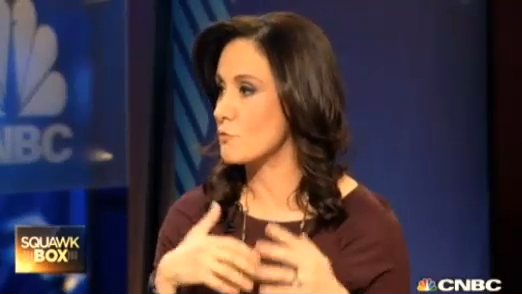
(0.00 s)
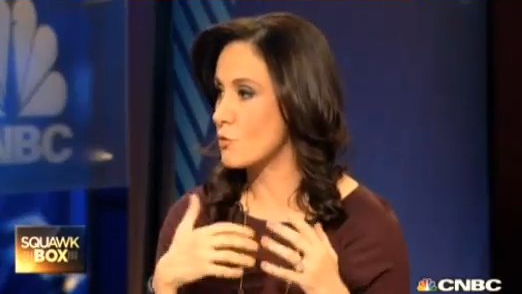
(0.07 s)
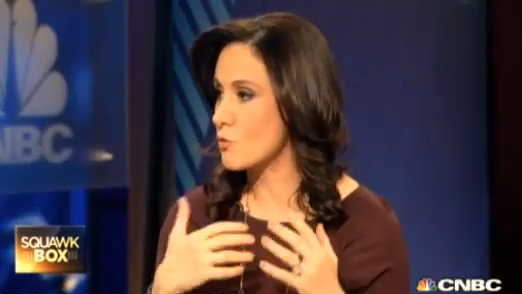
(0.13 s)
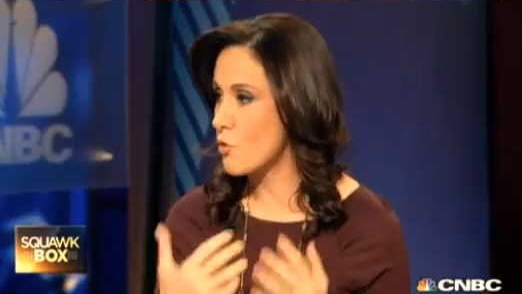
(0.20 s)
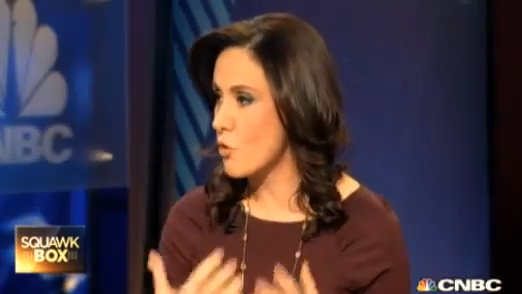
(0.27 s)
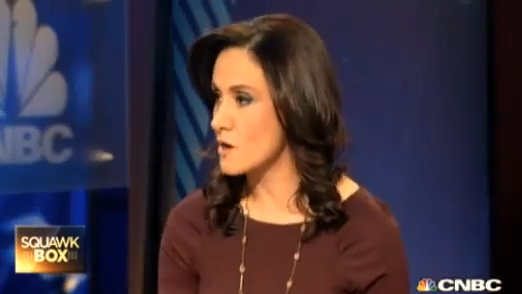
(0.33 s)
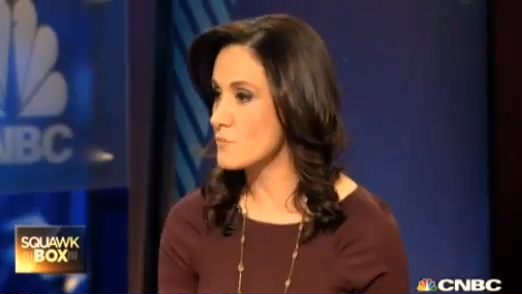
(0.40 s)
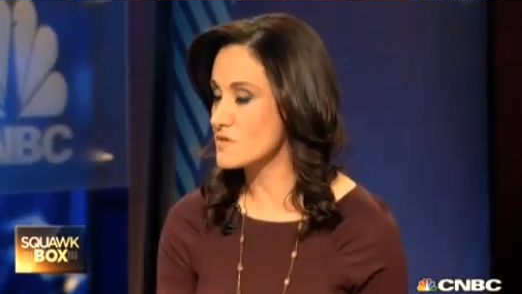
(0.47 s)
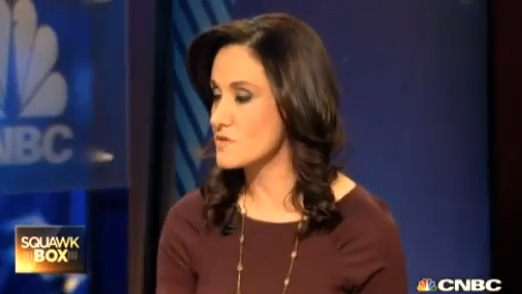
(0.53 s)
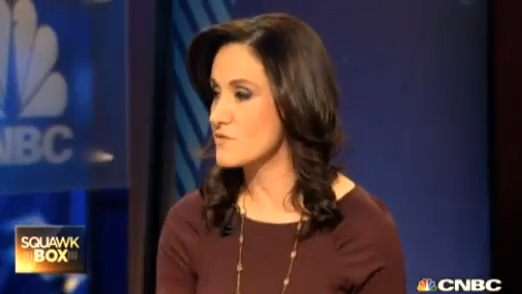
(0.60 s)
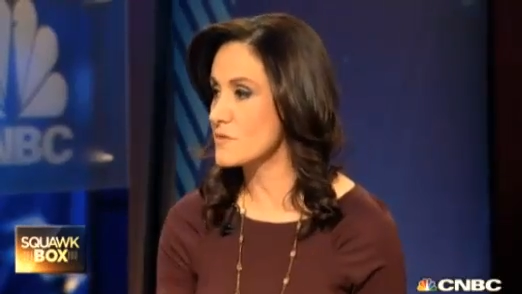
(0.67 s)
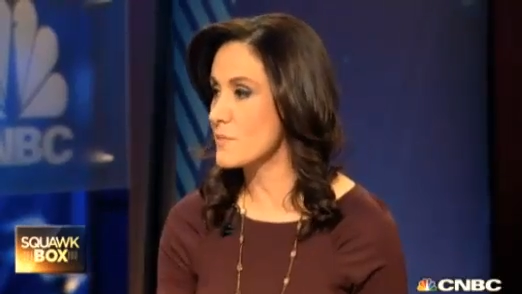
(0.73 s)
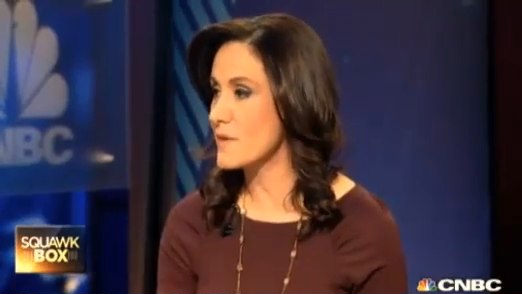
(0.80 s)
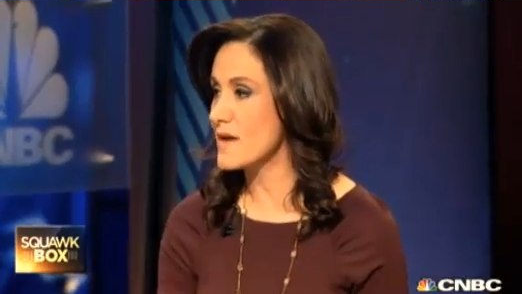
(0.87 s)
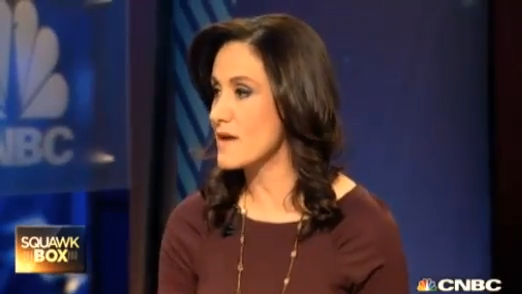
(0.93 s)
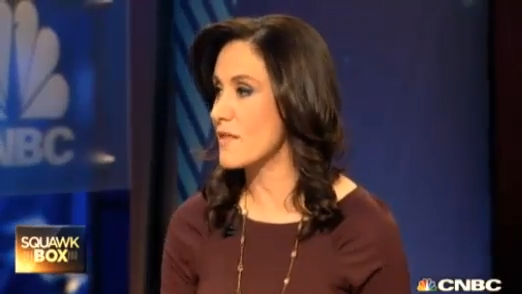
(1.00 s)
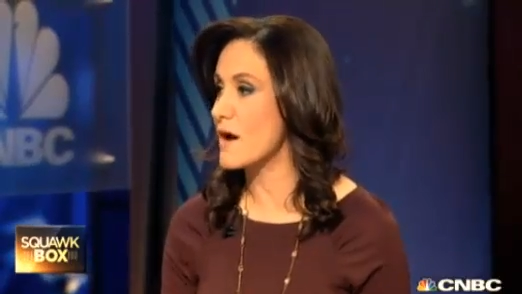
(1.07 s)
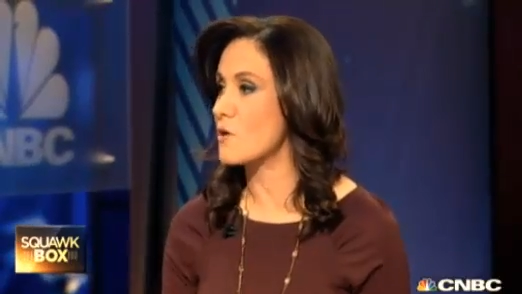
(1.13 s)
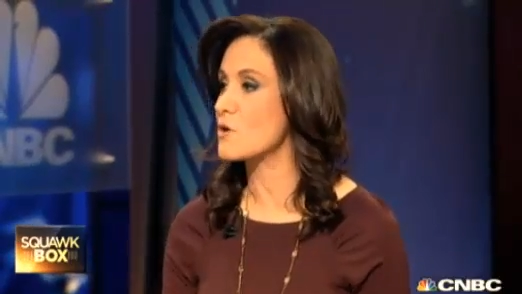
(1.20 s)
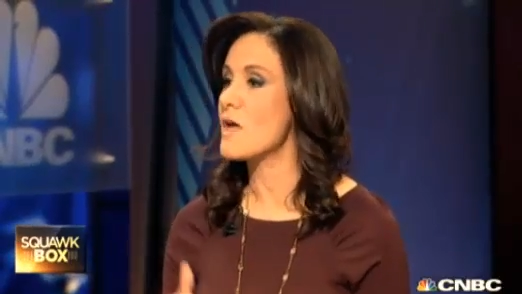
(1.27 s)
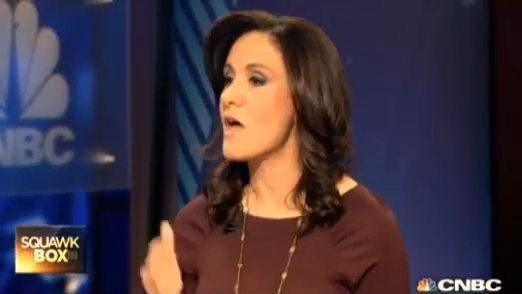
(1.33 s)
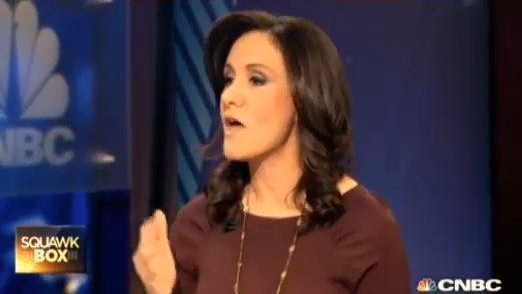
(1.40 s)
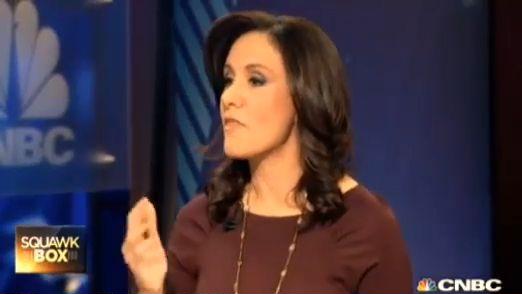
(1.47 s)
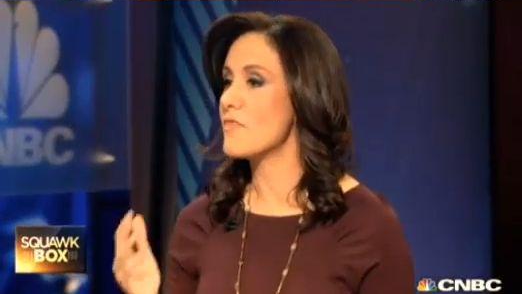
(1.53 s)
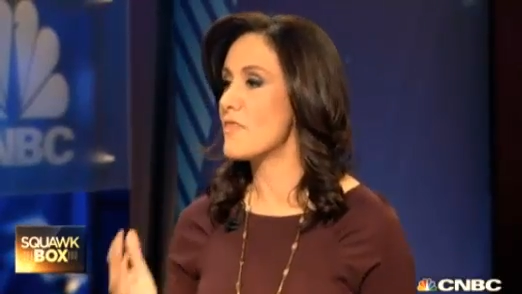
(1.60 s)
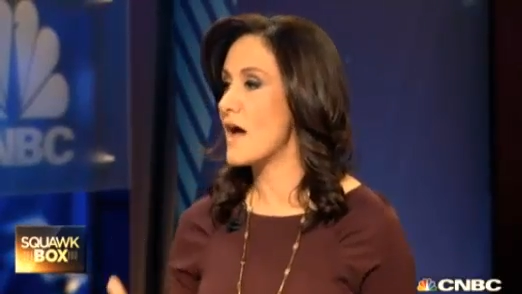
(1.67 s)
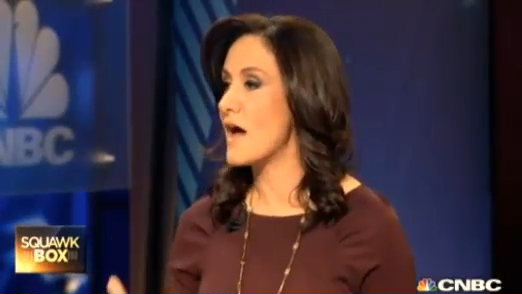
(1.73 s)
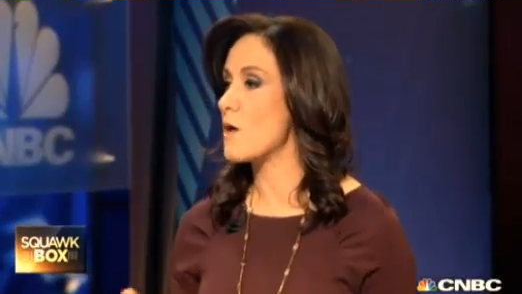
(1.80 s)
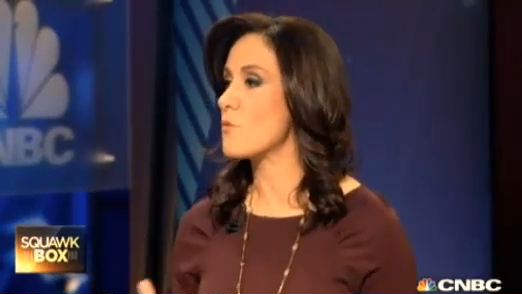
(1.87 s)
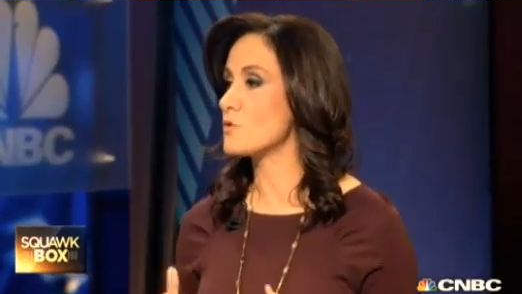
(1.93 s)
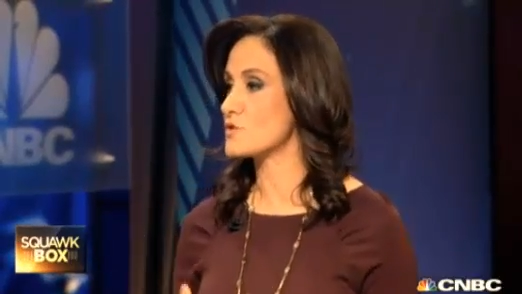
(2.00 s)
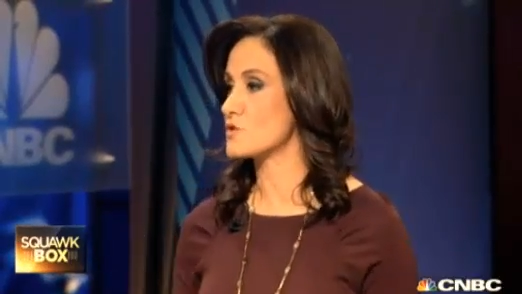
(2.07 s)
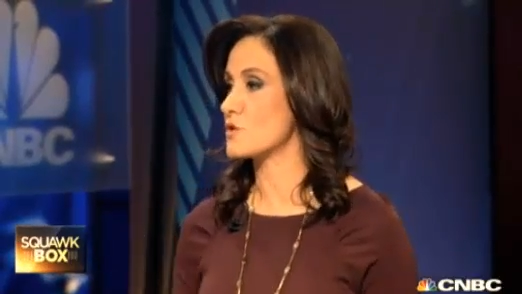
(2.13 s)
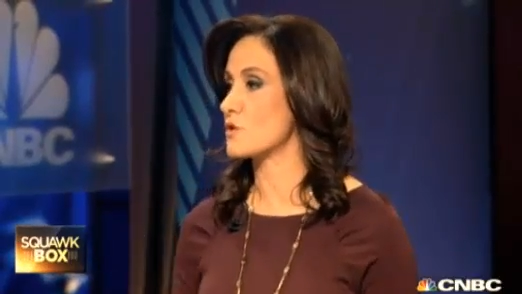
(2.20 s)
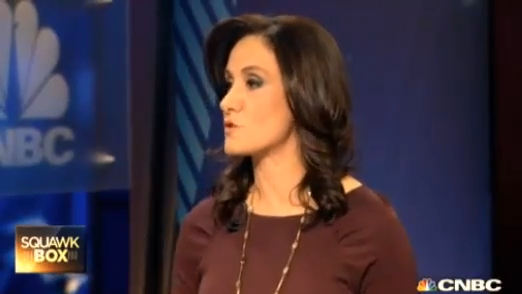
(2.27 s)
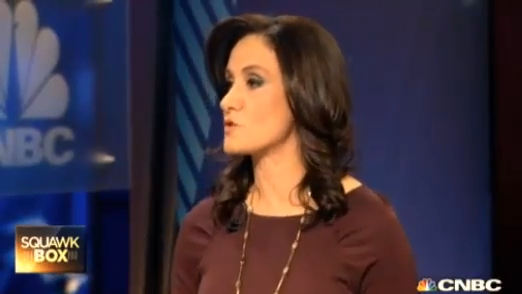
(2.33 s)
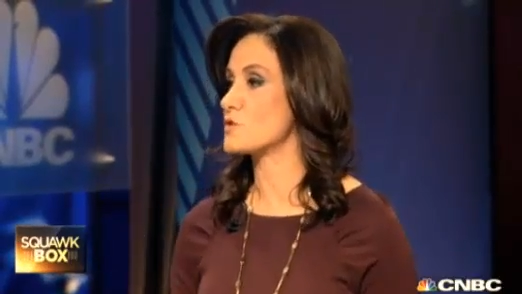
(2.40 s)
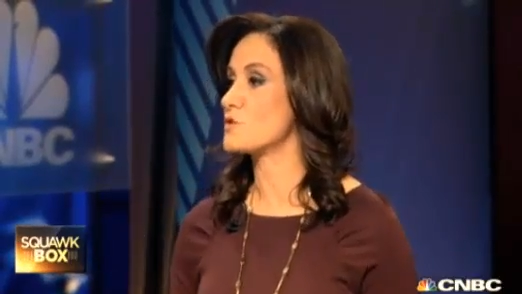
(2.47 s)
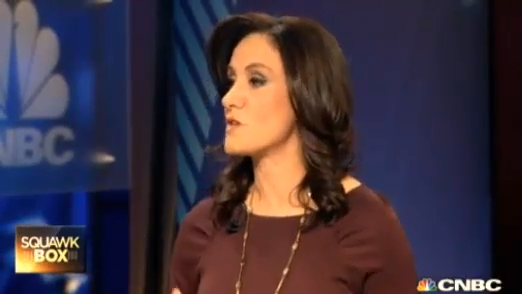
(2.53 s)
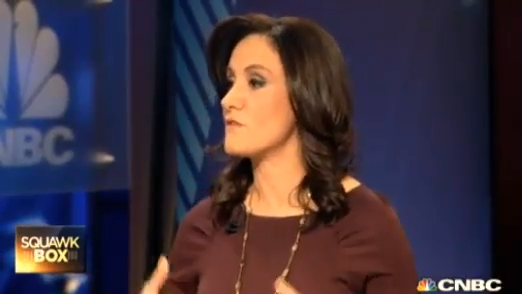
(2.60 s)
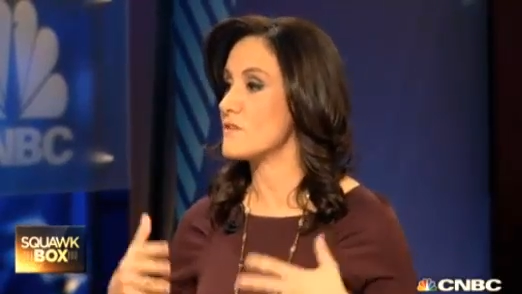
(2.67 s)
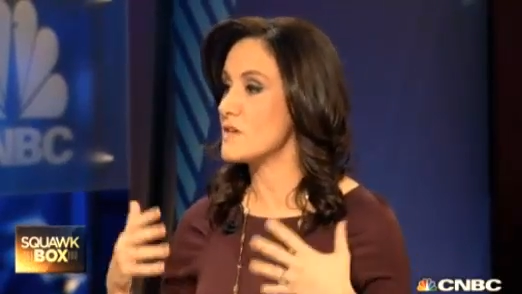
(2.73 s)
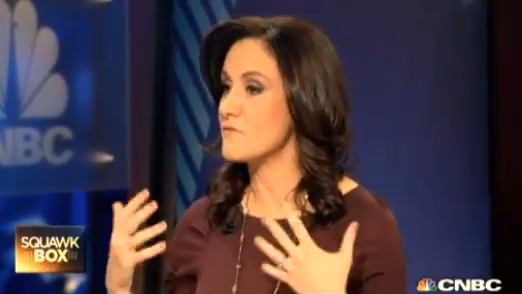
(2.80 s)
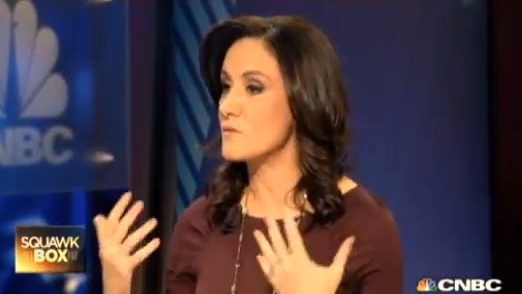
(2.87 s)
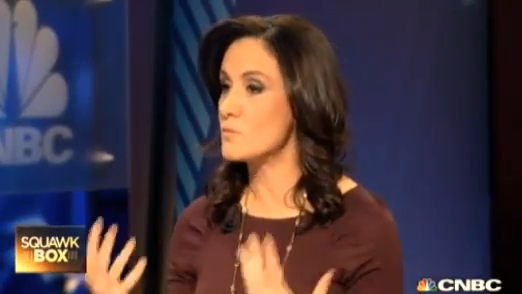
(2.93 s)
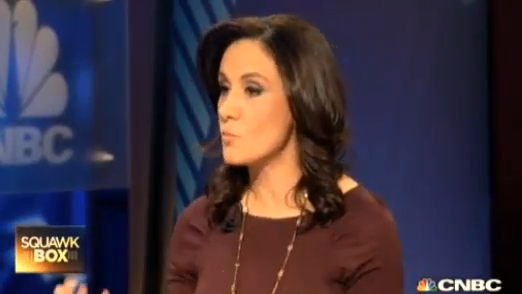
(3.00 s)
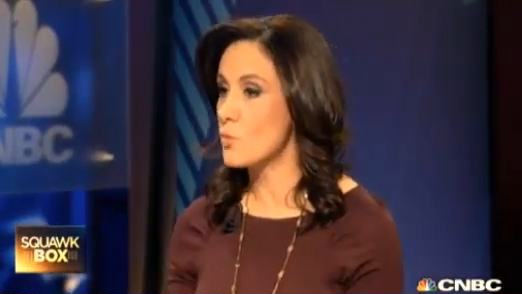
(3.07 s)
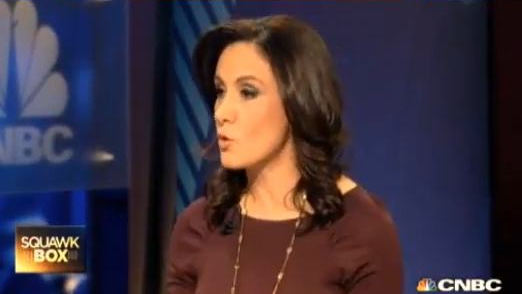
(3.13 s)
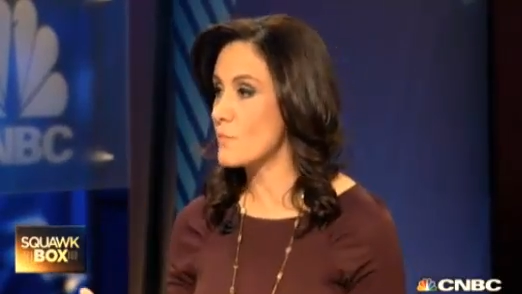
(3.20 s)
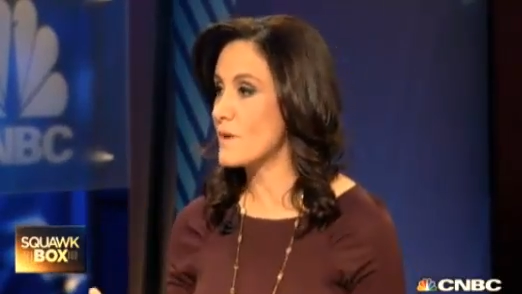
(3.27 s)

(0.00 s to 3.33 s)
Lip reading: the requirements for the bailout, that will start to give even more